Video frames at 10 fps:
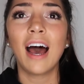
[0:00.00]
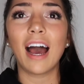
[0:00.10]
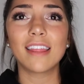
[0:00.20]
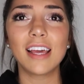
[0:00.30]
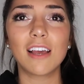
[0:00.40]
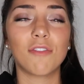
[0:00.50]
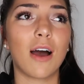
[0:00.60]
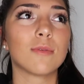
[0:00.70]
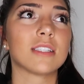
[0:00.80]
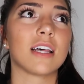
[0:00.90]
I think if
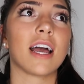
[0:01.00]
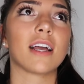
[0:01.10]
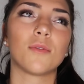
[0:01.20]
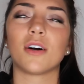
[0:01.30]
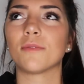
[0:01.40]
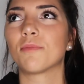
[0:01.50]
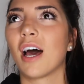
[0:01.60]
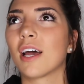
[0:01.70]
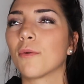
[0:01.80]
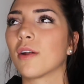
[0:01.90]
I was like, well,
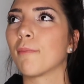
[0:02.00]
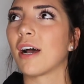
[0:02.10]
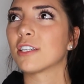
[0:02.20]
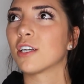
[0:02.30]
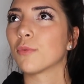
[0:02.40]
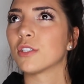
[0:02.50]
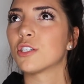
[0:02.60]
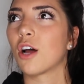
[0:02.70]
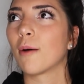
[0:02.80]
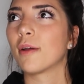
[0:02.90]
I don't want to bash anyone's
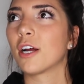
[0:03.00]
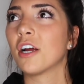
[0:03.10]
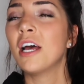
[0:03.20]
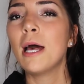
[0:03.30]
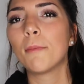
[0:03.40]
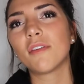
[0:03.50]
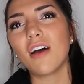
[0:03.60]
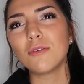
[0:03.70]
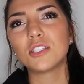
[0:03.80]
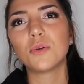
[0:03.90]
job here, but if
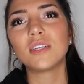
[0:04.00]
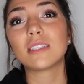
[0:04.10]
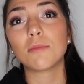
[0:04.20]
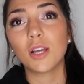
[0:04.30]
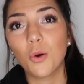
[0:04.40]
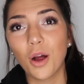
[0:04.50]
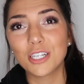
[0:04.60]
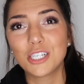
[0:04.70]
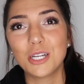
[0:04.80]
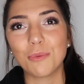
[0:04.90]
I was doing something
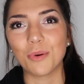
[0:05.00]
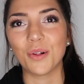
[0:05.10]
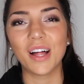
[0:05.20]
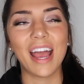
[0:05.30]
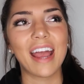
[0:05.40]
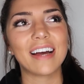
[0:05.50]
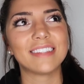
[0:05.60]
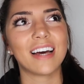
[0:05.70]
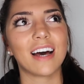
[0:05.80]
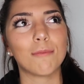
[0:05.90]
questionable
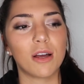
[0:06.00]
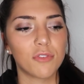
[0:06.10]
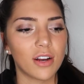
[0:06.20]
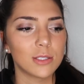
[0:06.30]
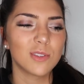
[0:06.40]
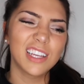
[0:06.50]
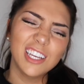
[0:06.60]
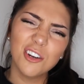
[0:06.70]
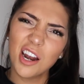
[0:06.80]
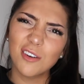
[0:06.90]
and uh, my friends were like,
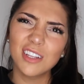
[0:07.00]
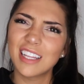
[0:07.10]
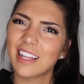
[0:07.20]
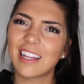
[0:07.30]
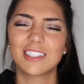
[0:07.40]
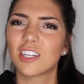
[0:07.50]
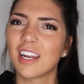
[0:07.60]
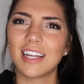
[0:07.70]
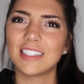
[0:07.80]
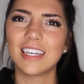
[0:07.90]
you know, I don't really think that's a
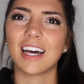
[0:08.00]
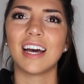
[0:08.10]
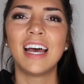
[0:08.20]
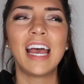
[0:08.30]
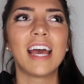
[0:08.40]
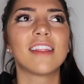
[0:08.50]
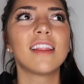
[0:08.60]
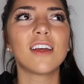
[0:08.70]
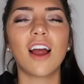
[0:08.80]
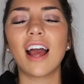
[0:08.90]
good idea,
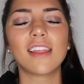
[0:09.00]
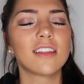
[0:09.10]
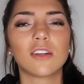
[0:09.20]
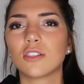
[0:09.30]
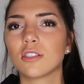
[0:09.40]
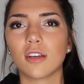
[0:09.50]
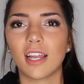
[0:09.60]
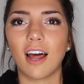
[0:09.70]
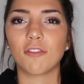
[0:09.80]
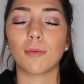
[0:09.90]
then they're, I think they're just
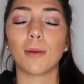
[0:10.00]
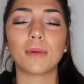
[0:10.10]
looking out for me.